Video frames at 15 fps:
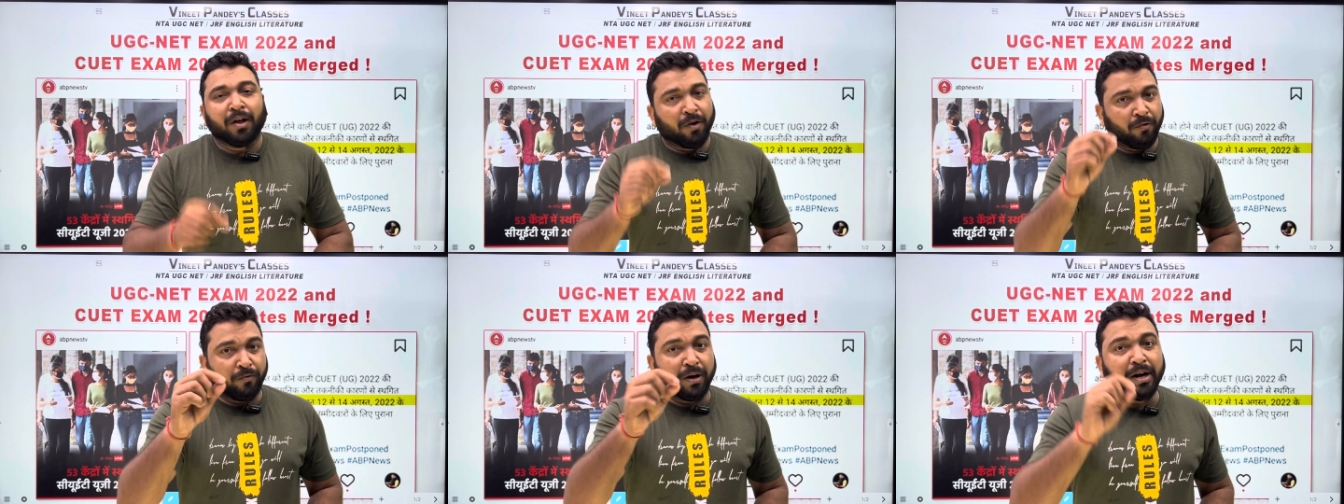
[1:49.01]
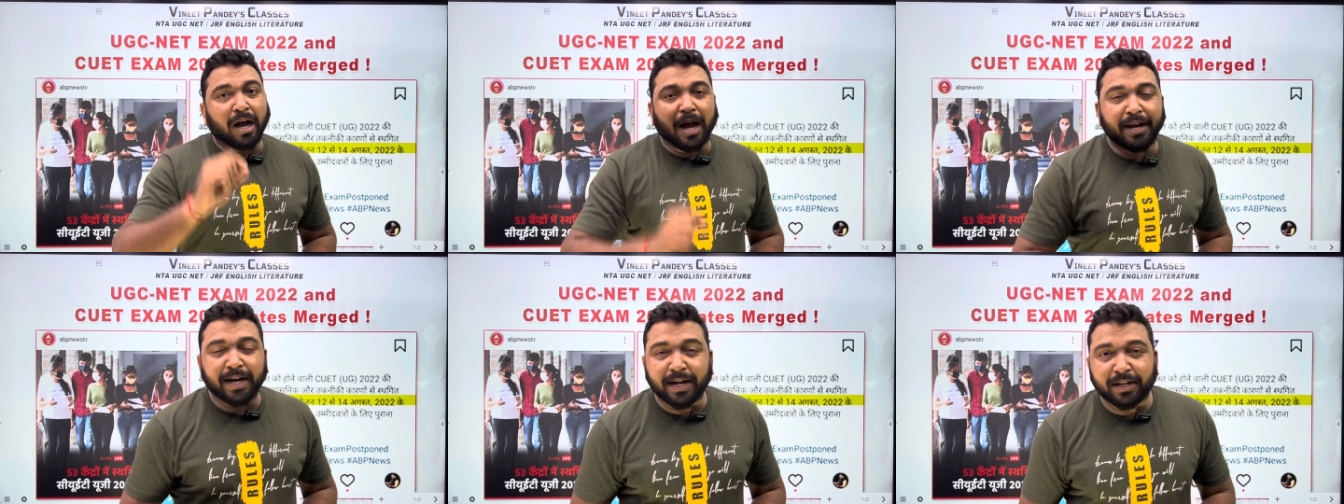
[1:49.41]
One
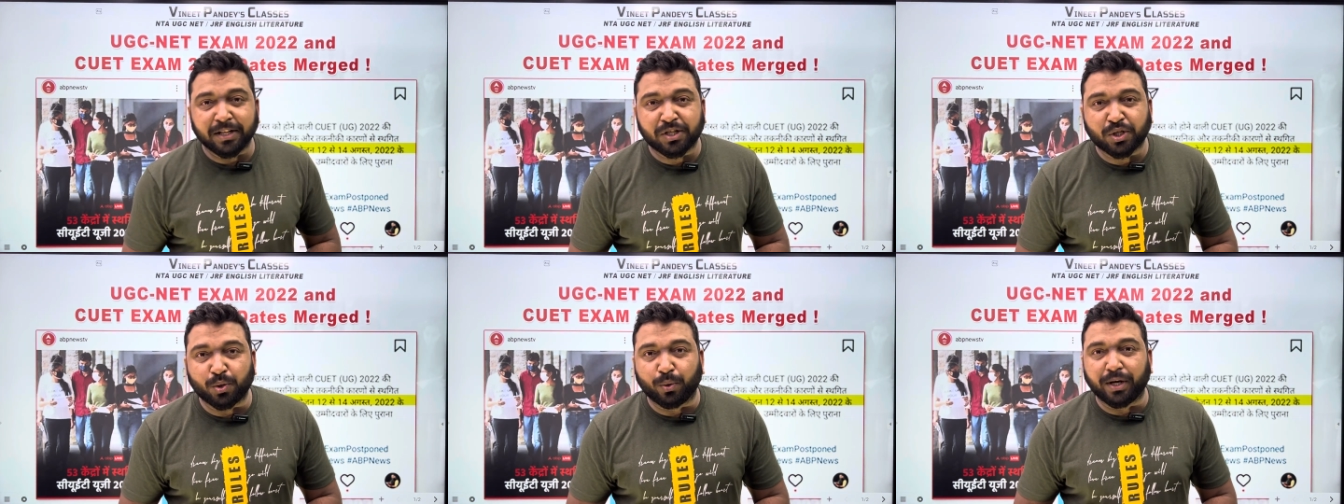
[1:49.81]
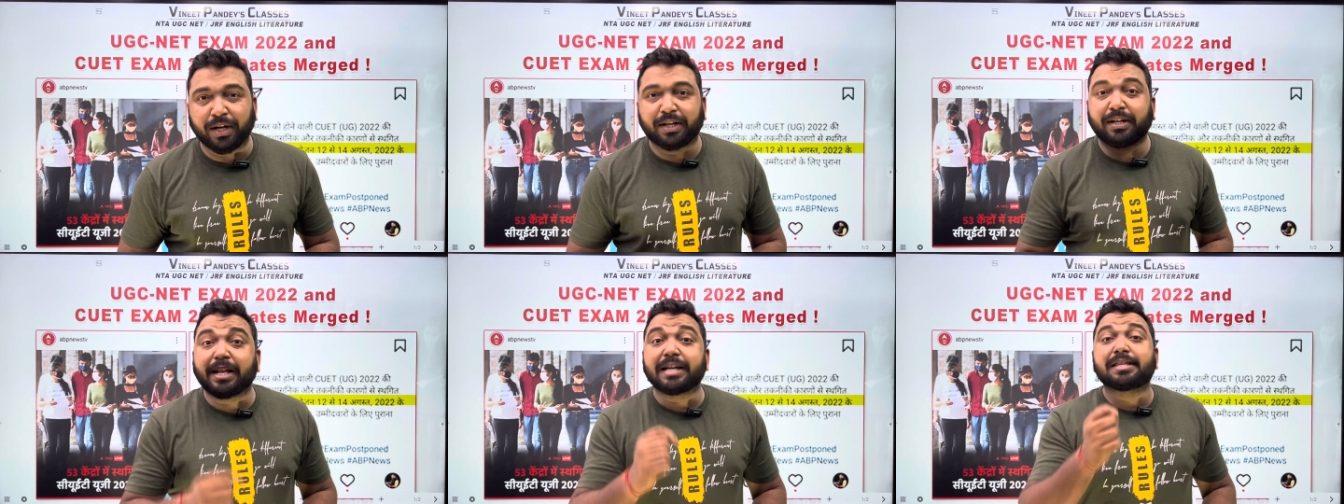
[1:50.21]
IIT
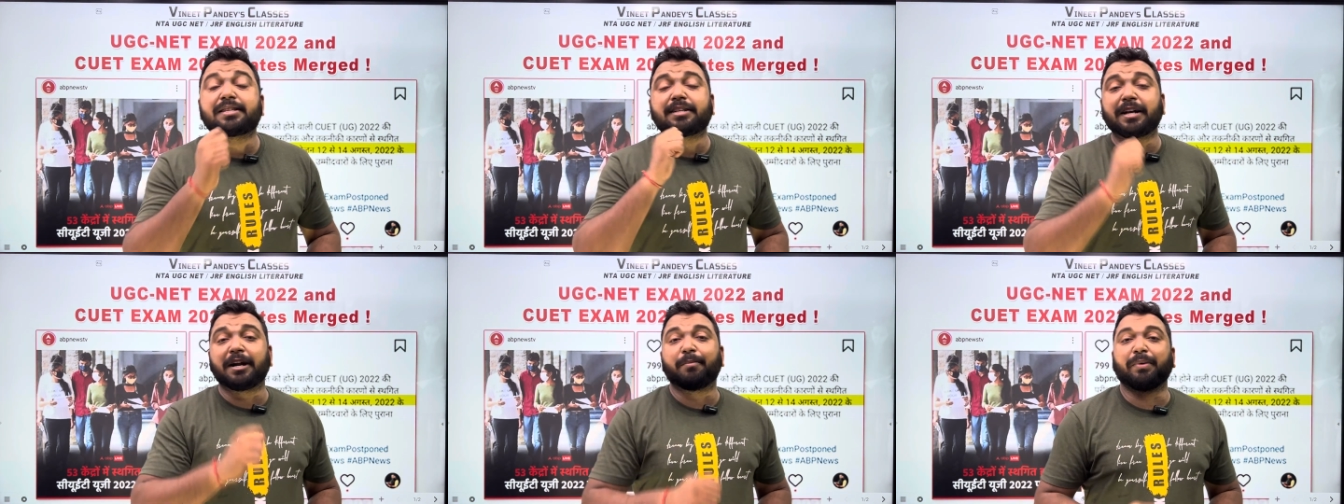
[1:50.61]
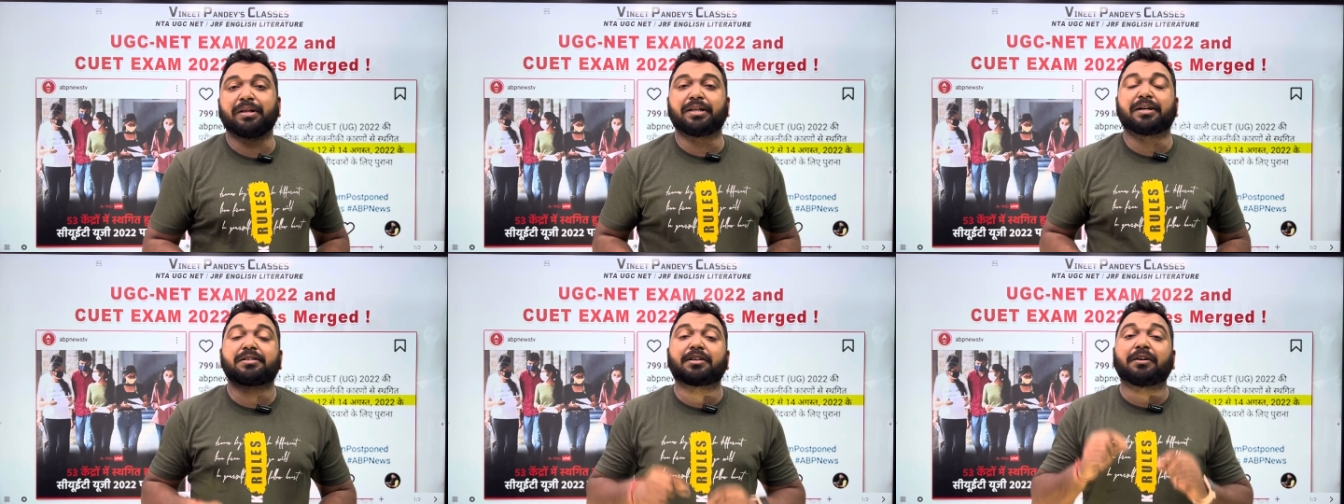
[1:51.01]
student texted me
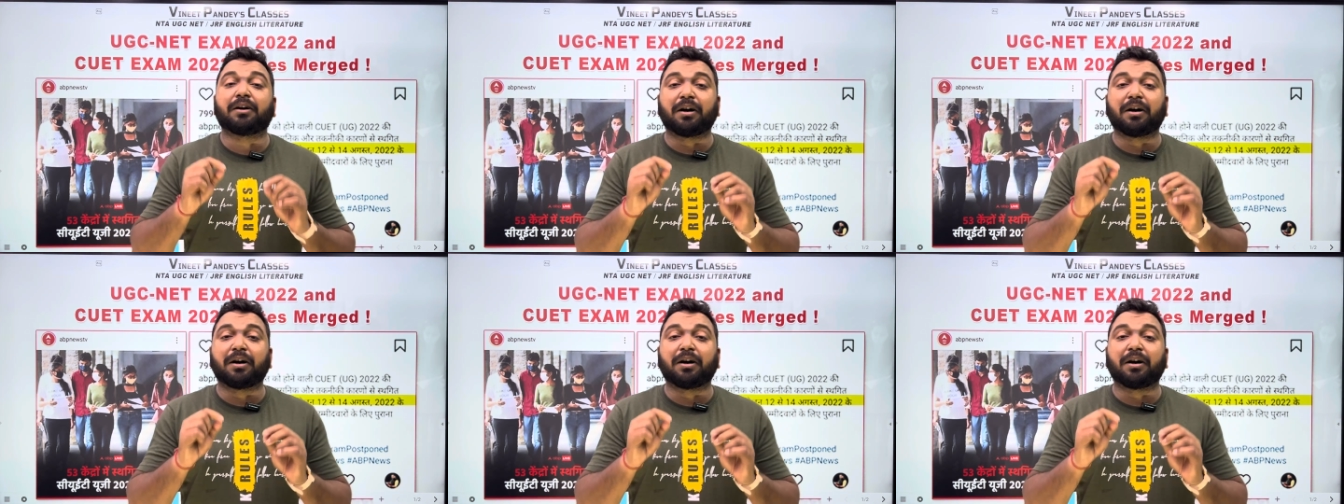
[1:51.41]
that sir,